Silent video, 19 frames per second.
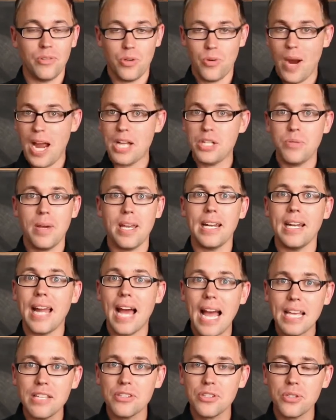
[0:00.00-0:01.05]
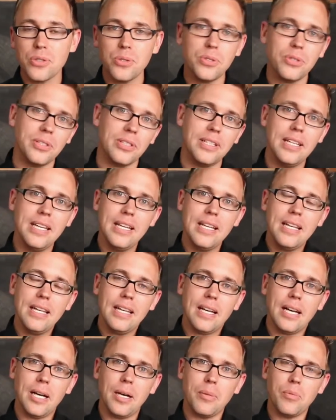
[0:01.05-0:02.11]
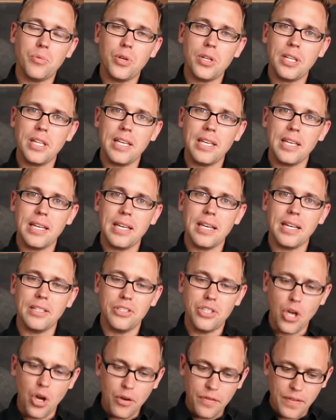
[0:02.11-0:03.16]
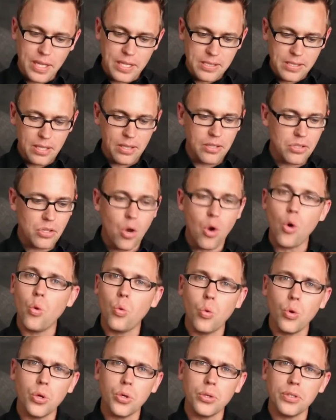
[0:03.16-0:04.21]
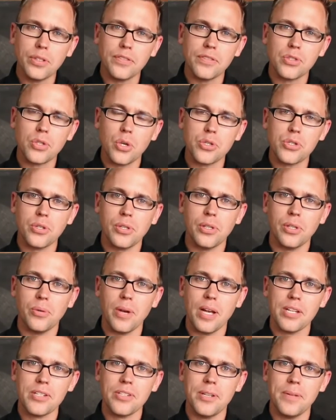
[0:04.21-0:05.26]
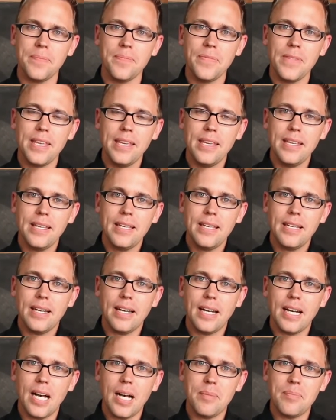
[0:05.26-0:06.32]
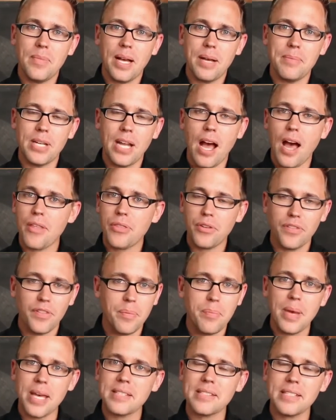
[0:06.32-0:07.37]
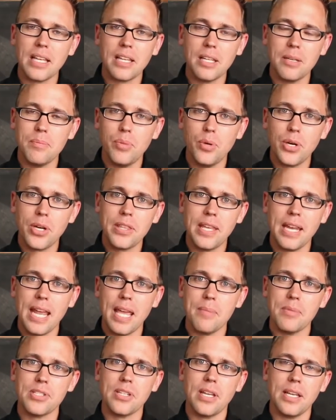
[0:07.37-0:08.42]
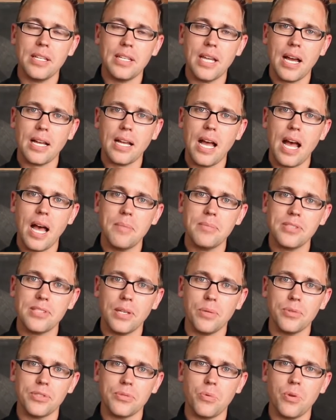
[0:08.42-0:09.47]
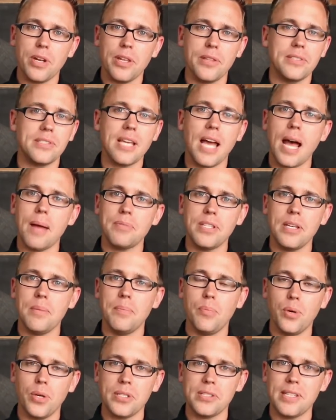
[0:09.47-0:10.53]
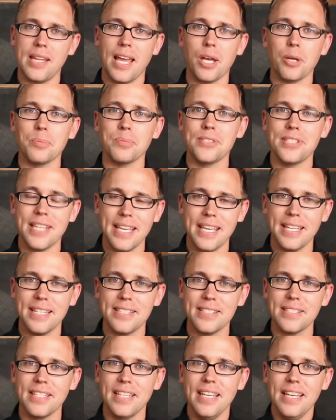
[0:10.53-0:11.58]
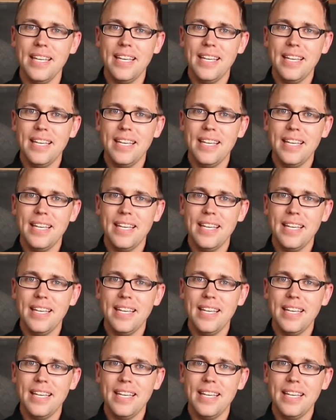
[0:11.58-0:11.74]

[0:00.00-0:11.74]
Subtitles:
graduated high school and really dove into this whole world of social aggression. I'm an author of a best-selling book that Amazon.com said was one of the top 10 books to help teens.